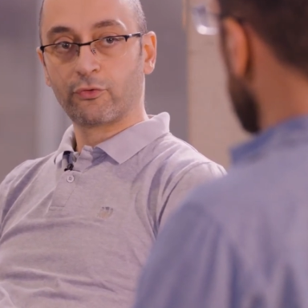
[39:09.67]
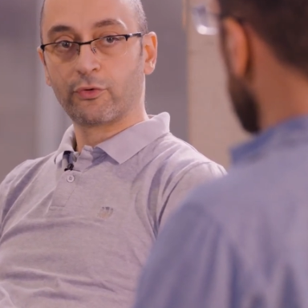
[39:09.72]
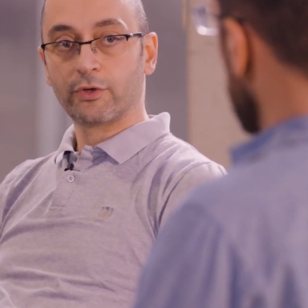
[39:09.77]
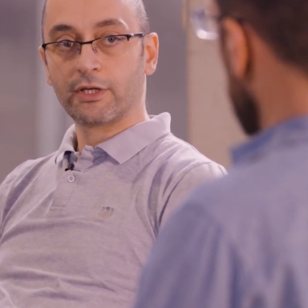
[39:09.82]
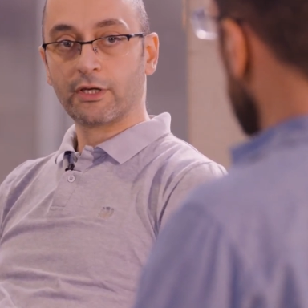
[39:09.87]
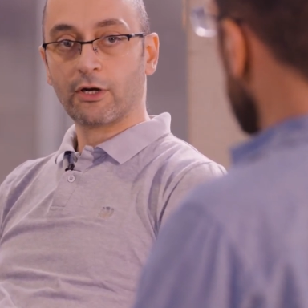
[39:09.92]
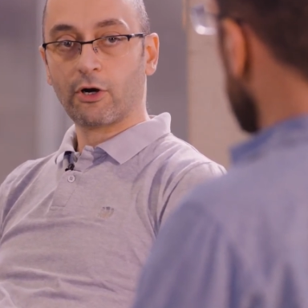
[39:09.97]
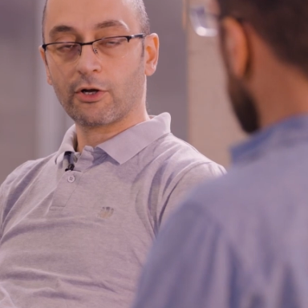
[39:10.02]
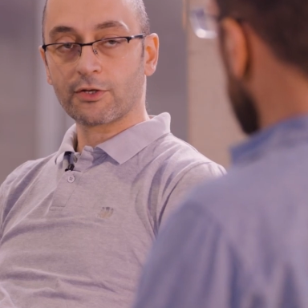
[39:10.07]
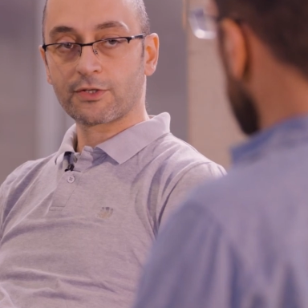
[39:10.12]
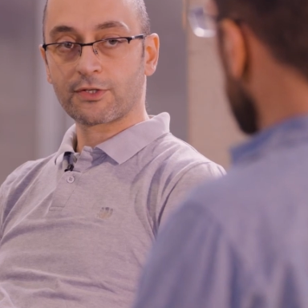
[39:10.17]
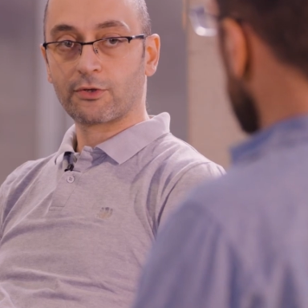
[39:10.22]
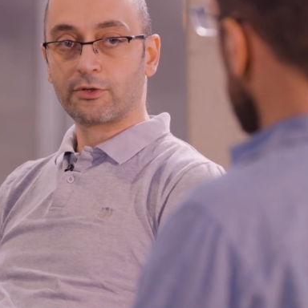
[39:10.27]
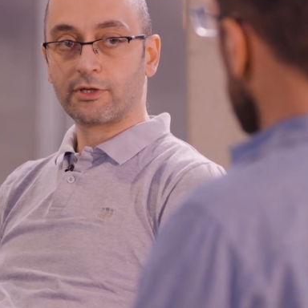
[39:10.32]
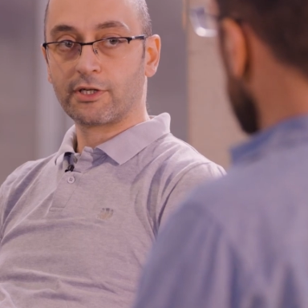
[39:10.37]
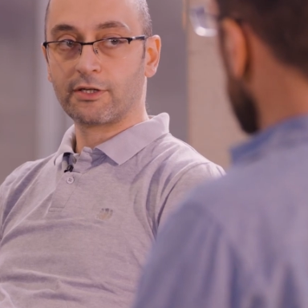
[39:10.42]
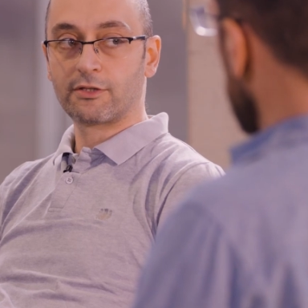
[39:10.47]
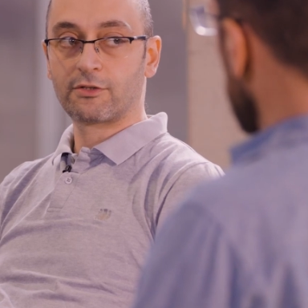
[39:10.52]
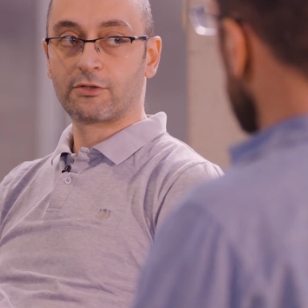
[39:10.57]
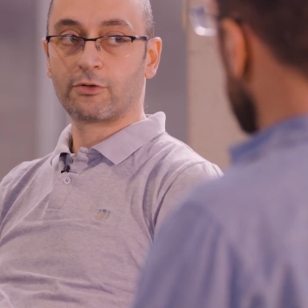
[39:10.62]
We also
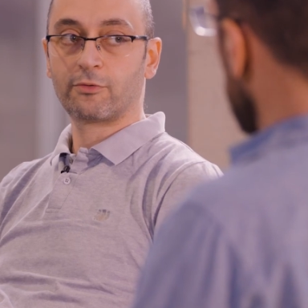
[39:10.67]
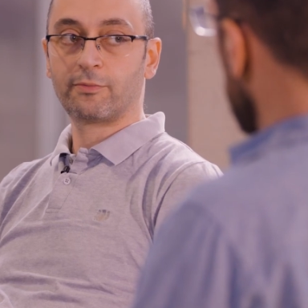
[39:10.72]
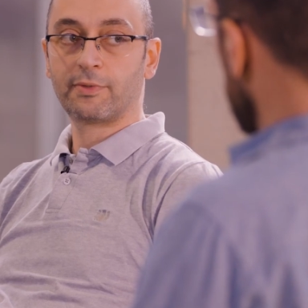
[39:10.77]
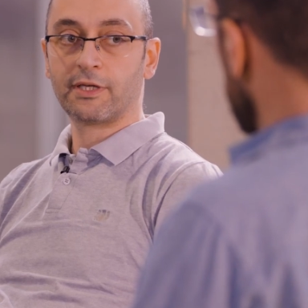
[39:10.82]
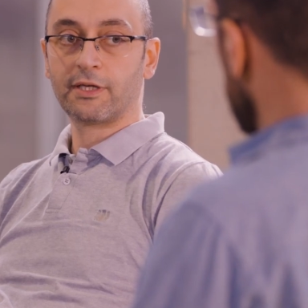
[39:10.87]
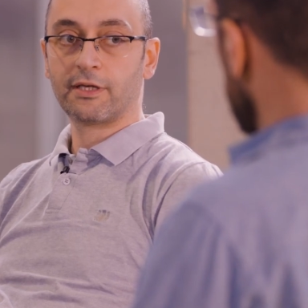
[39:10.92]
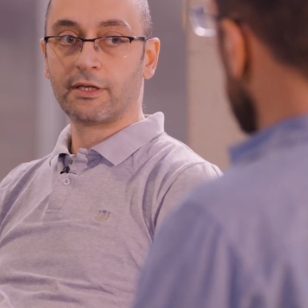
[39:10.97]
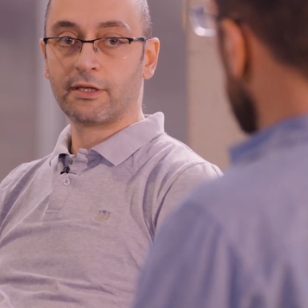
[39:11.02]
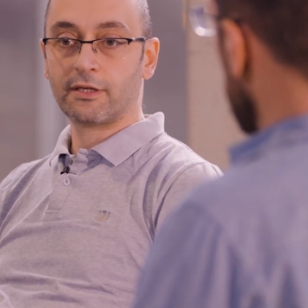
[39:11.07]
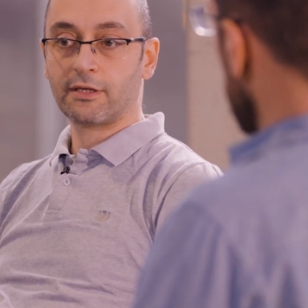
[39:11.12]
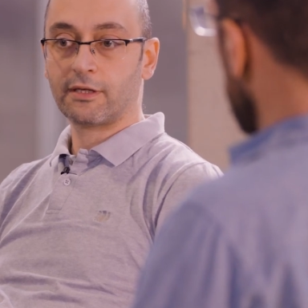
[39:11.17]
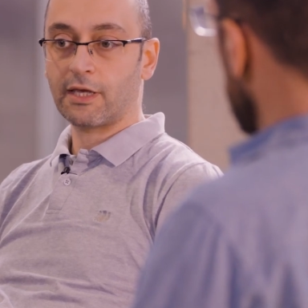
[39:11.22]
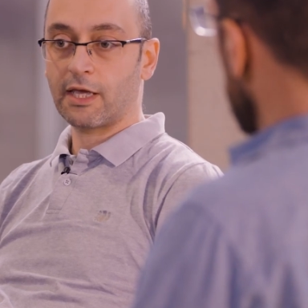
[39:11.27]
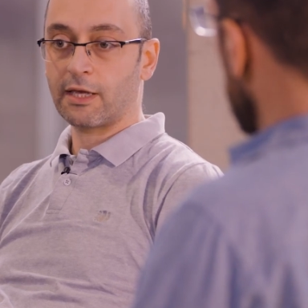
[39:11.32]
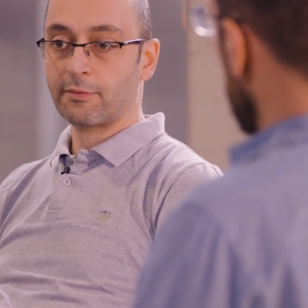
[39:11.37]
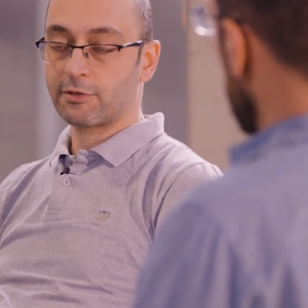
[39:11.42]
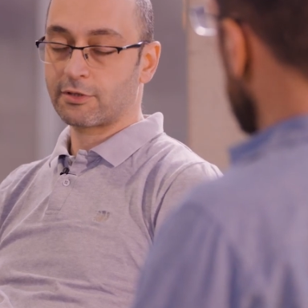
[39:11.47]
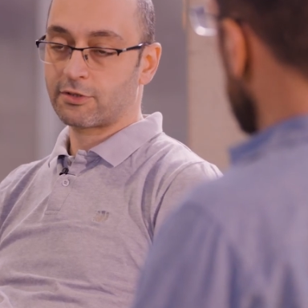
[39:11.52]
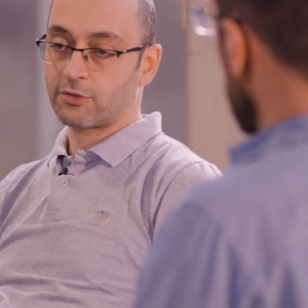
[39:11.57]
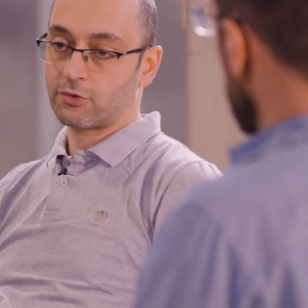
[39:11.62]
need to be
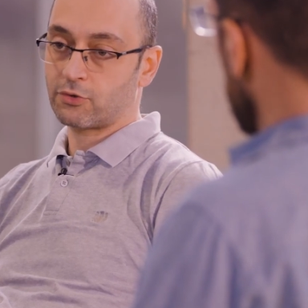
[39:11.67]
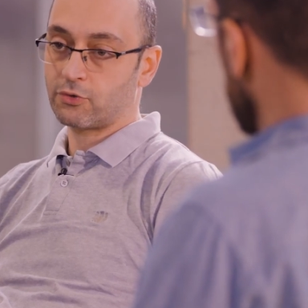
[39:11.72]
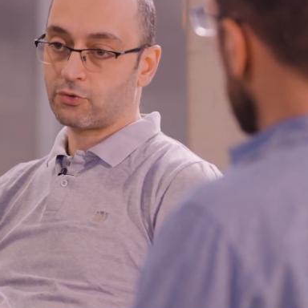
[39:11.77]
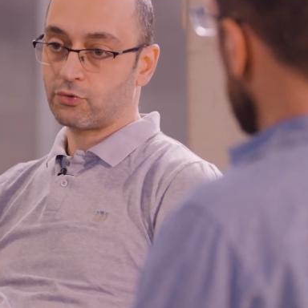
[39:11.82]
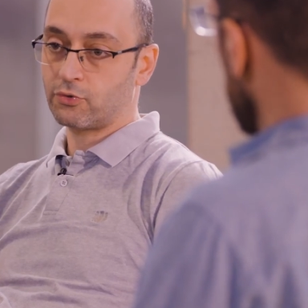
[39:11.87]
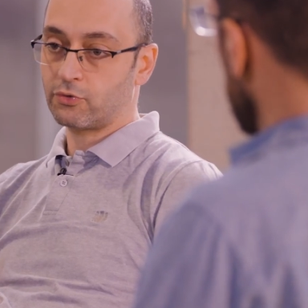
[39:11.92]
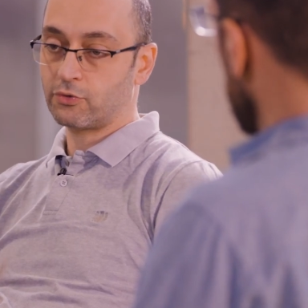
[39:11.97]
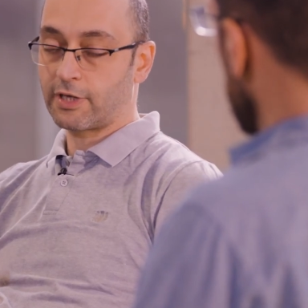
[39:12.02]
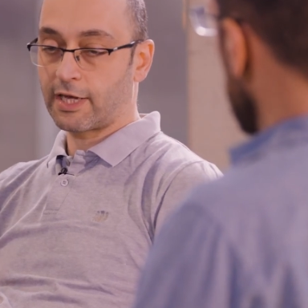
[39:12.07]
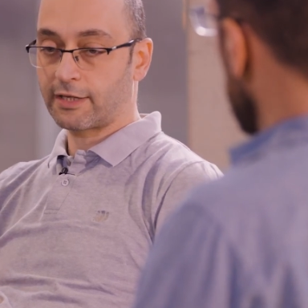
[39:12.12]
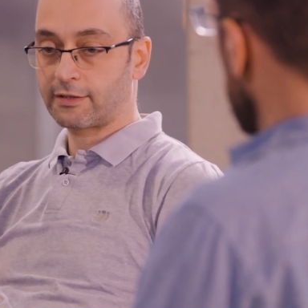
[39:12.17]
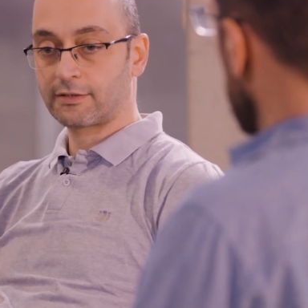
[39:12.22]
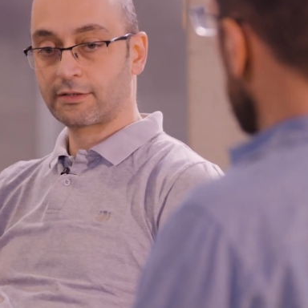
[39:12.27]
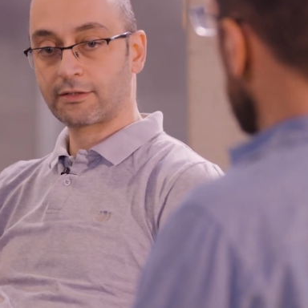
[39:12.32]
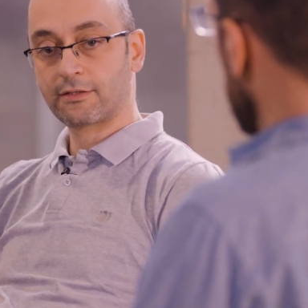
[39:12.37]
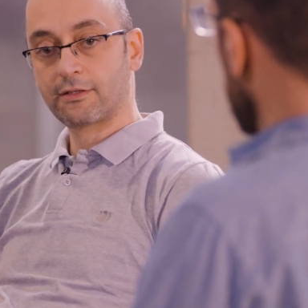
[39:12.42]
able to get